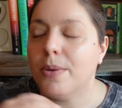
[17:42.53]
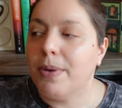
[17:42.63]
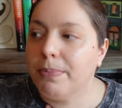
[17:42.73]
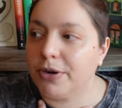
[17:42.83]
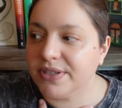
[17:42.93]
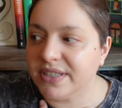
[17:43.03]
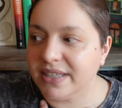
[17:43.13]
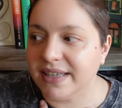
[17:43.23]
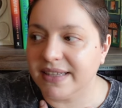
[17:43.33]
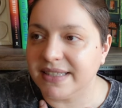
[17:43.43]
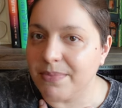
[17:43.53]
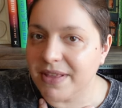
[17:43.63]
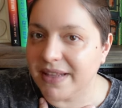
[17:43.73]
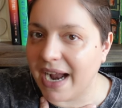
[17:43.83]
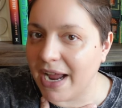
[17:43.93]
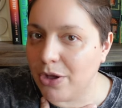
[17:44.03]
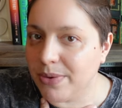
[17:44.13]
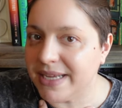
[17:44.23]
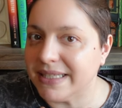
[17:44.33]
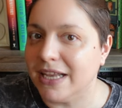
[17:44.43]
but personally that's something that I
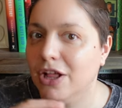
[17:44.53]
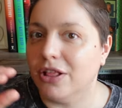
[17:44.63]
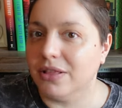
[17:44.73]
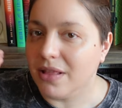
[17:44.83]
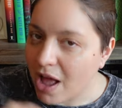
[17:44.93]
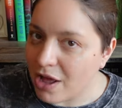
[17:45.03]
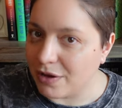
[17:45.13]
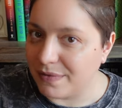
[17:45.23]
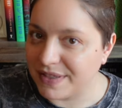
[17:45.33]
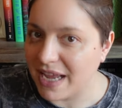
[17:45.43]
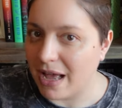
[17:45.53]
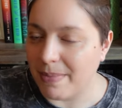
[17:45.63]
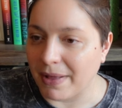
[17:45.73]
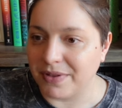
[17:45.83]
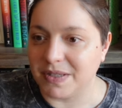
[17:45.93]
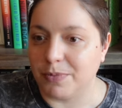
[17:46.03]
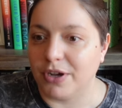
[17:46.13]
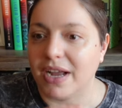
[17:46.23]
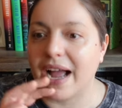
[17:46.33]
always loved about this book.